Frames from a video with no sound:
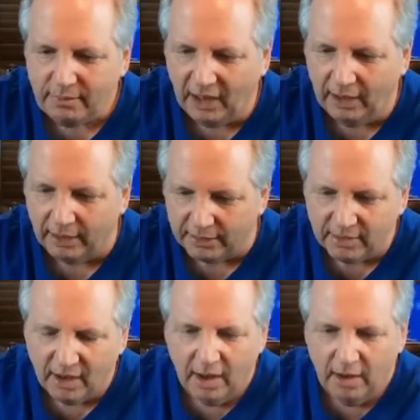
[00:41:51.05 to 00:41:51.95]
is
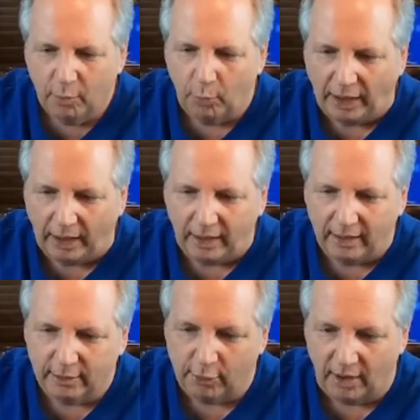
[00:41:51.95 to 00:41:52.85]
we
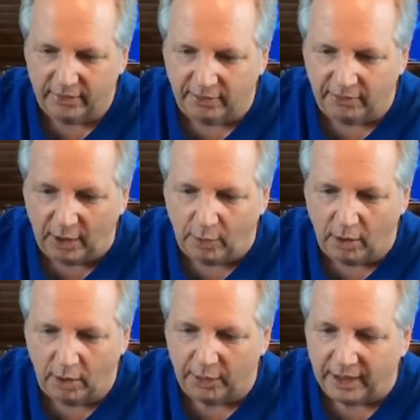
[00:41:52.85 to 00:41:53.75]
cross the
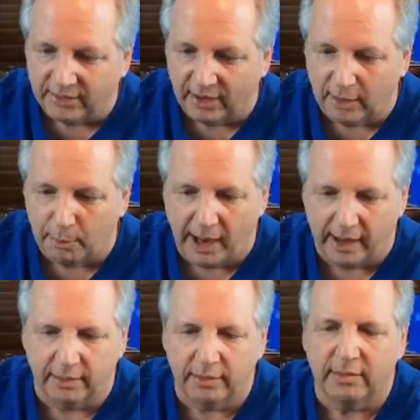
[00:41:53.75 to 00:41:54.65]
VOR, we're inside the pattern,